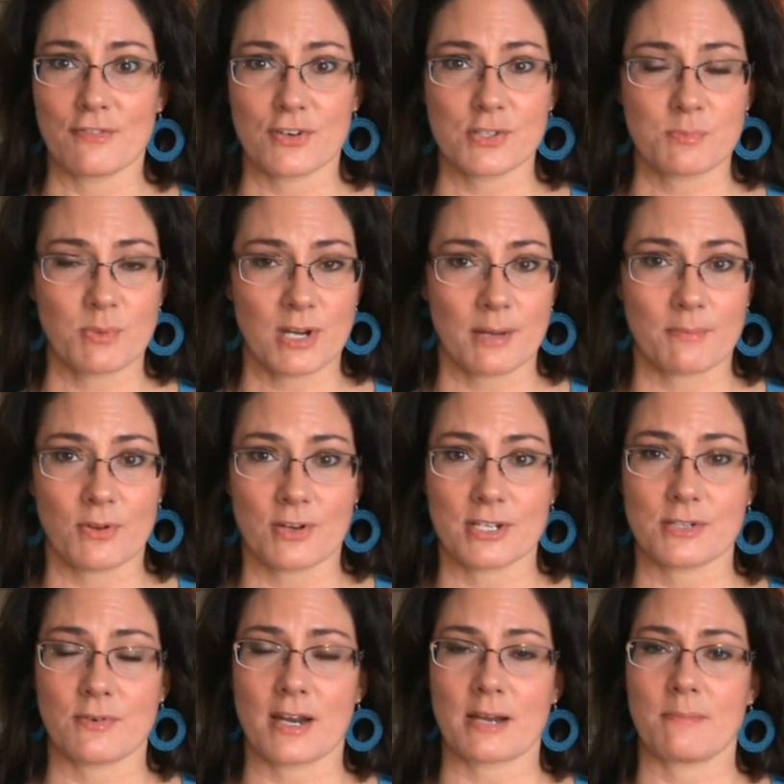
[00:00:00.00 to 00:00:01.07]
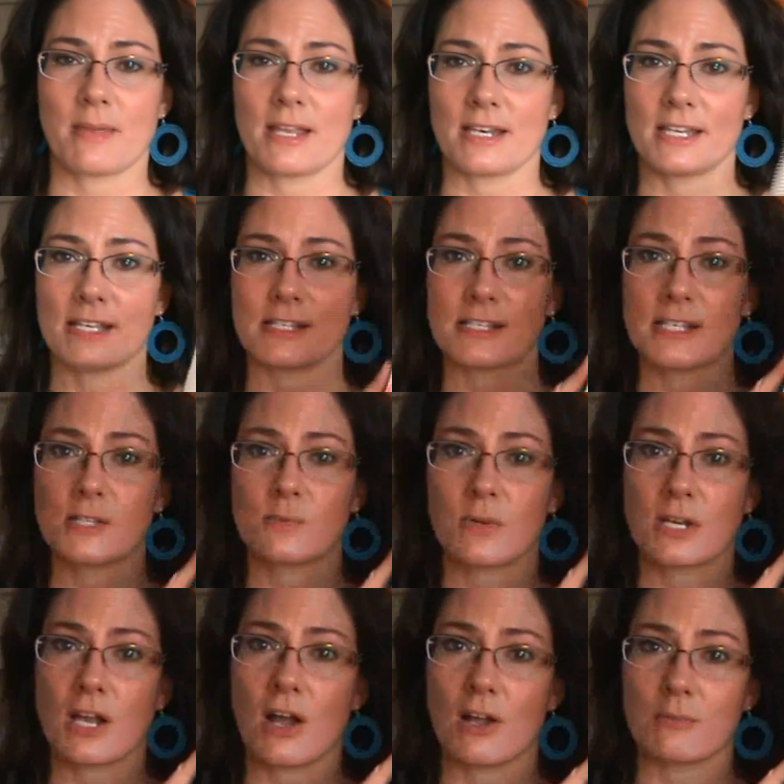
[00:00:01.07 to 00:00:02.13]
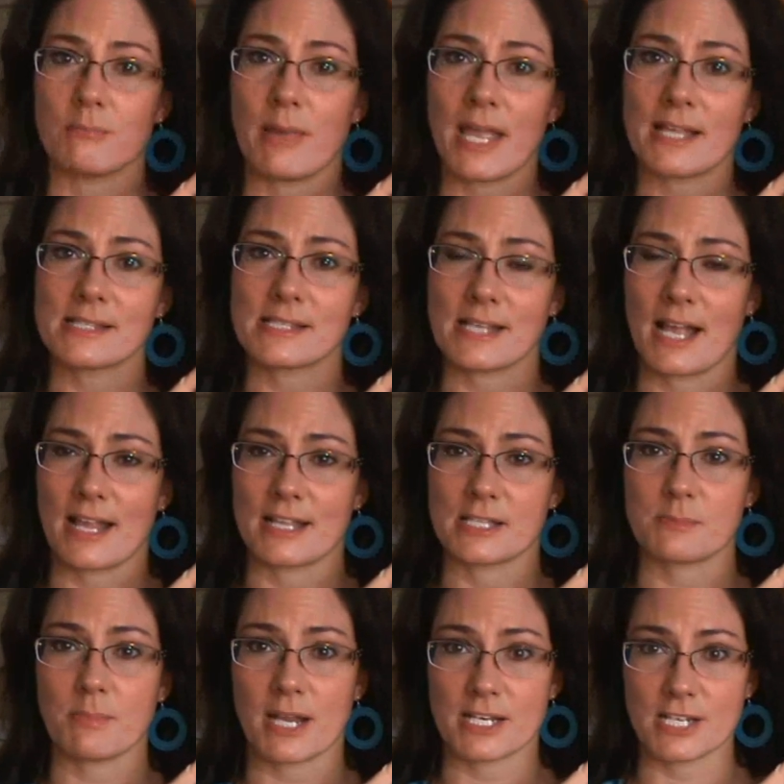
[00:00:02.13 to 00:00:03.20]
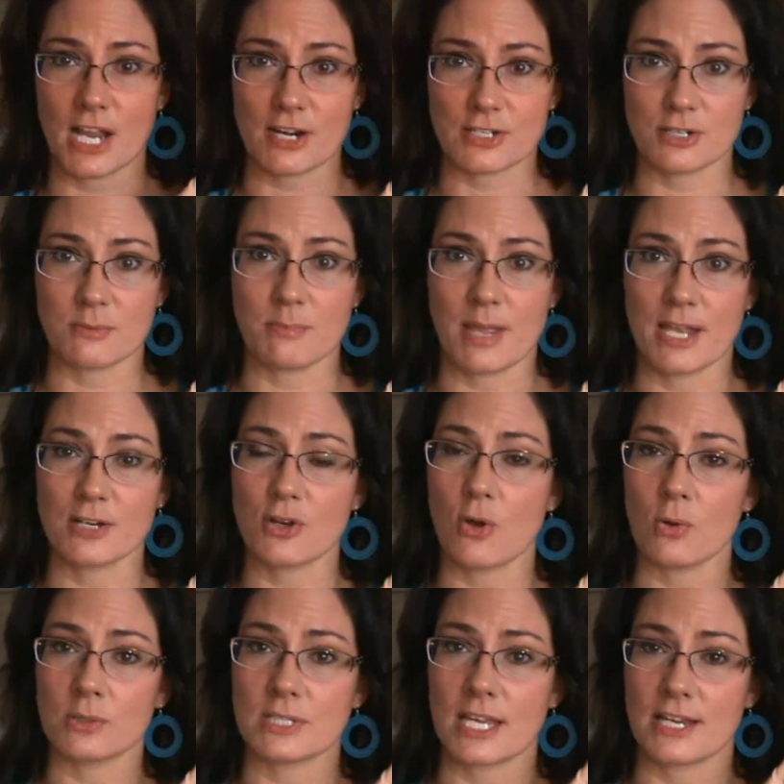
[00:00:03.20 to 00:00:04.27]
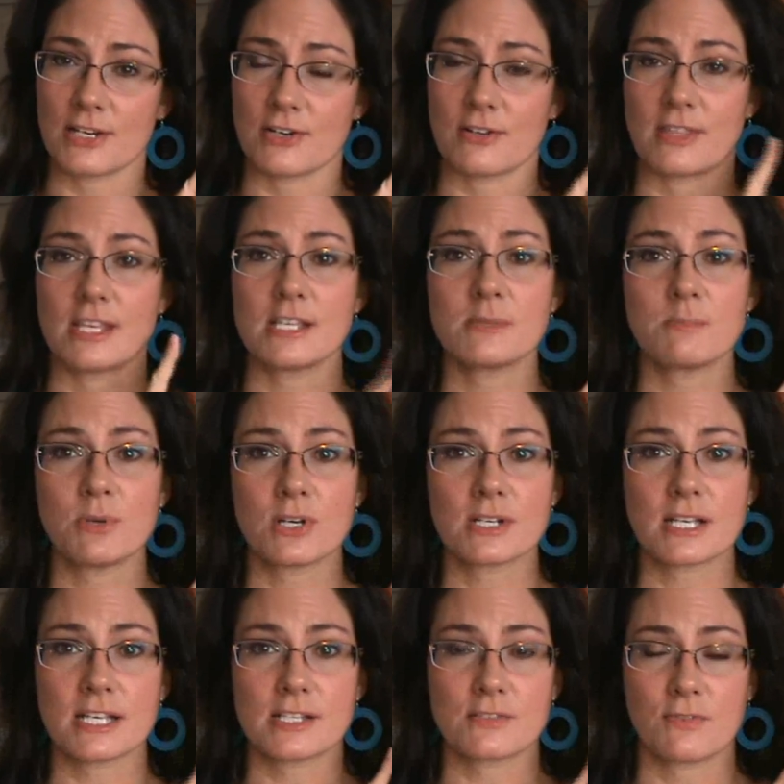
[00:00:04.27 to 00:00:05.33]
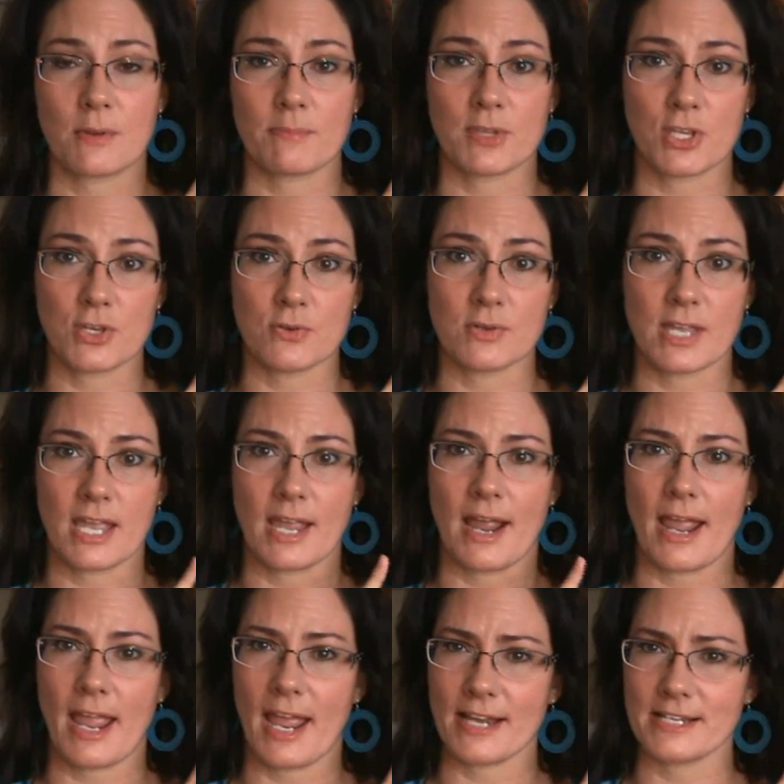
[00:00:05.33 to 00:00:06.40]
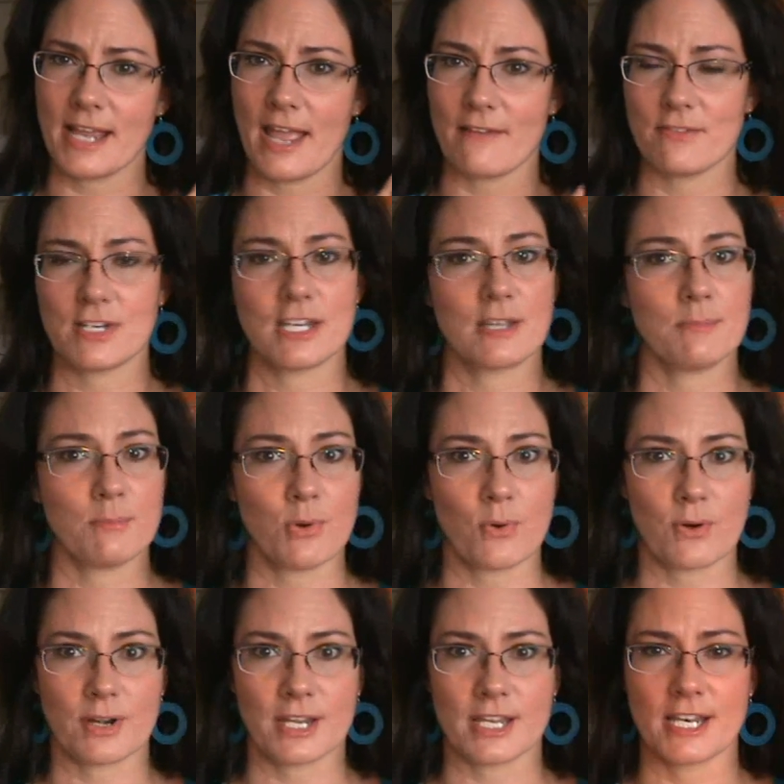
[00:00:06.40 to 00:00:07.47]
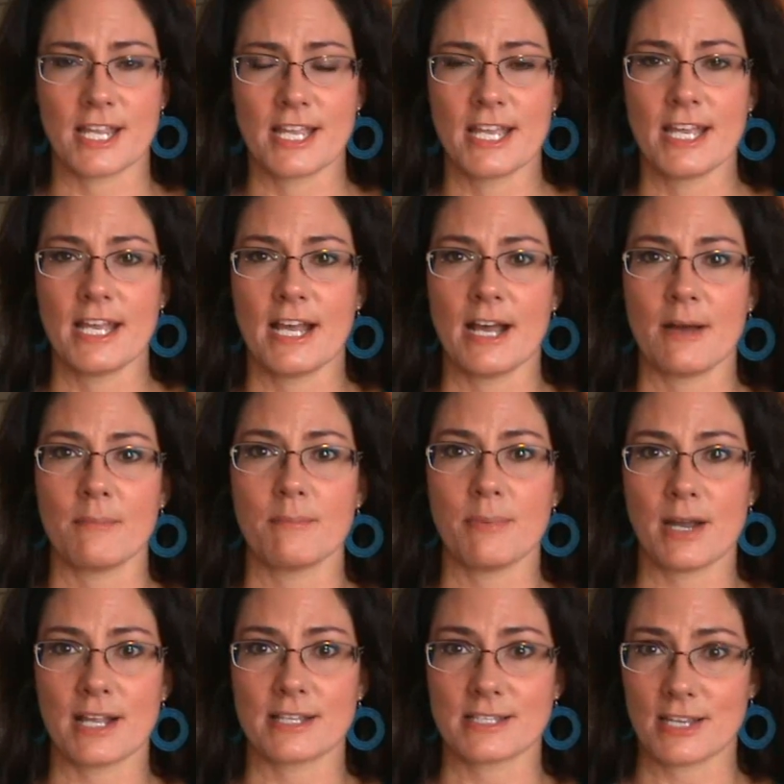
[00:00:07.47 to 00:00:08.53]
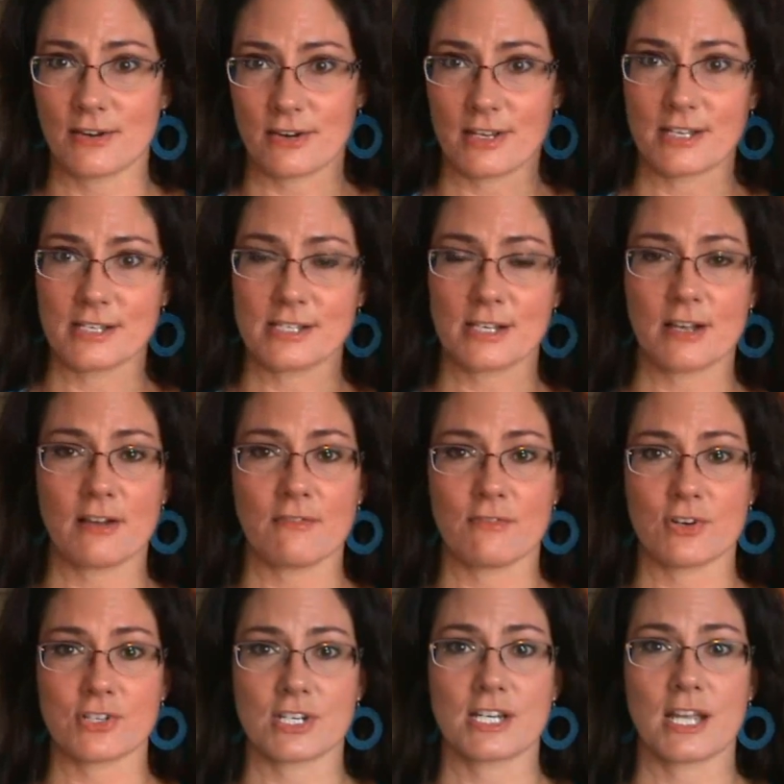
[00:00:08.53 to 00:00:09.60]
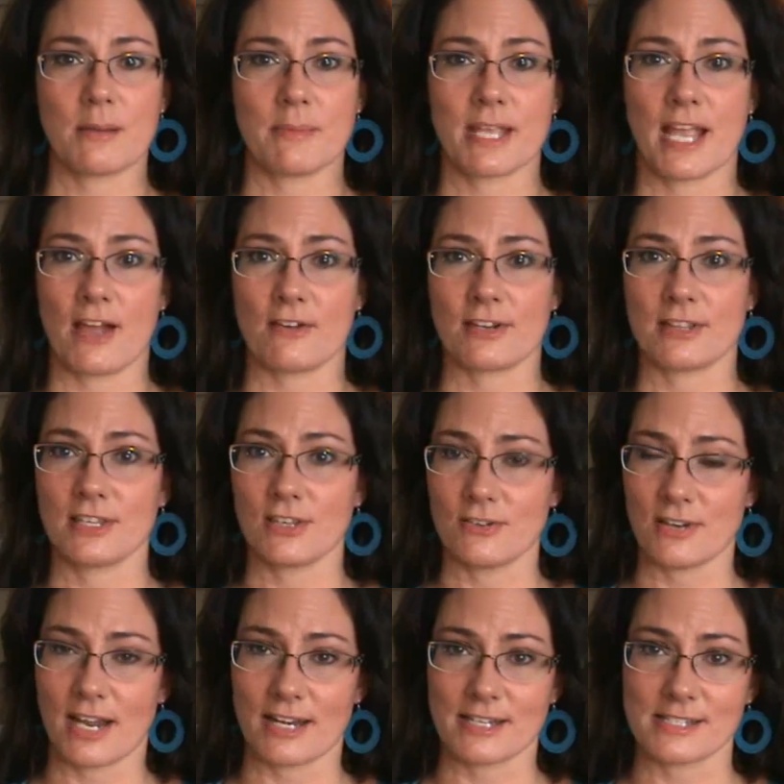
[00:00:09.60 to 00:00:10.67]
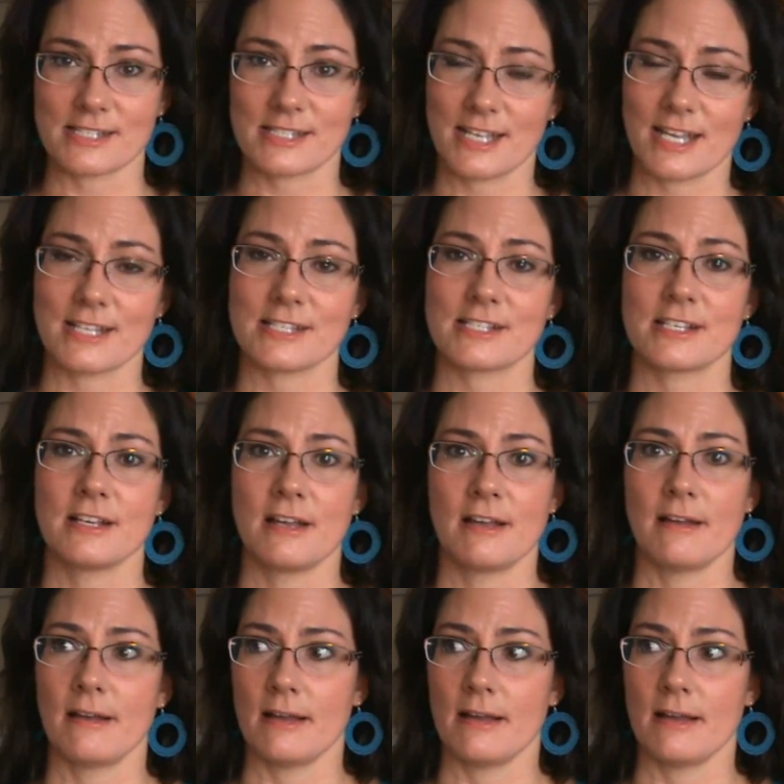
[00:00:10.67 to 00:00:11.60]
the first book I'm going to recommend is this one called Bad Science by Dr. Ben Goldacre. This book is from the UK. I had to have it imported, um, but there is a version coming out in the United States.